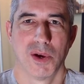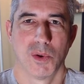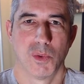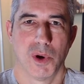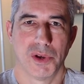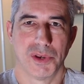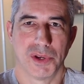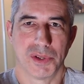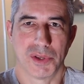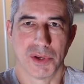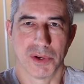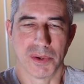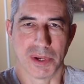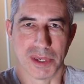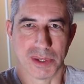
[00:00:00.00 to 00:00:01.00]
what you
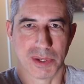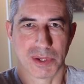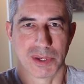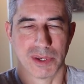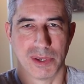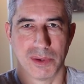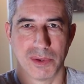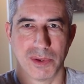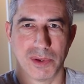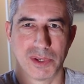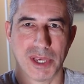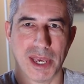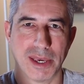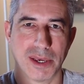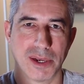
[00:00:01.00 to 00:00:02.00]
do is you
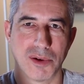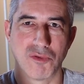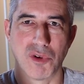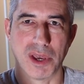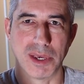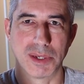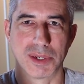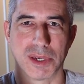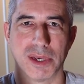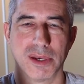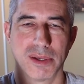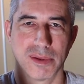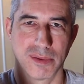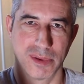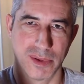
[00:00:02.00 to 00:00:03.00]
take an eraser